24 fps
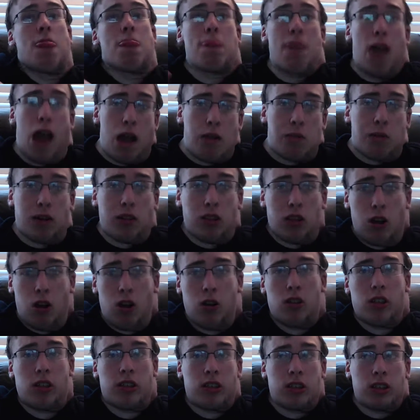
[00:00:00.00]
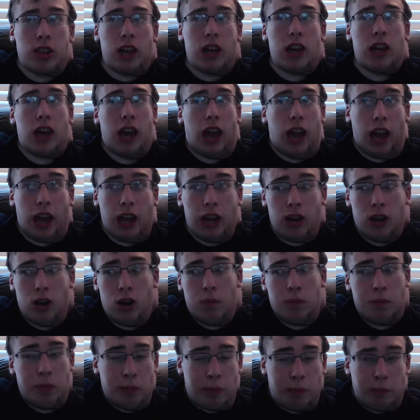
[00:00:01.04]
And we learned that she, in
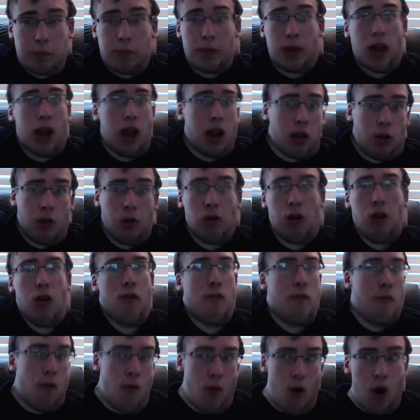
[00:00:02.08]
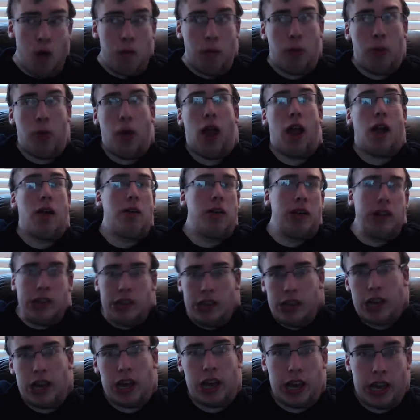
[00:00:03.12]
her Byakugo form,
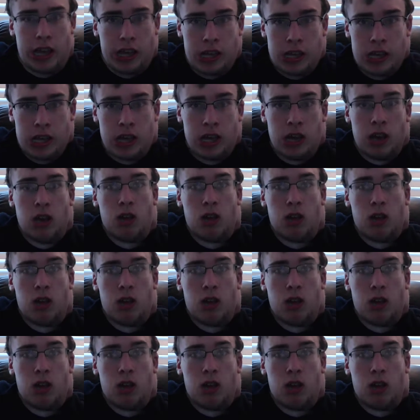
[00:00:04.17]
apparently,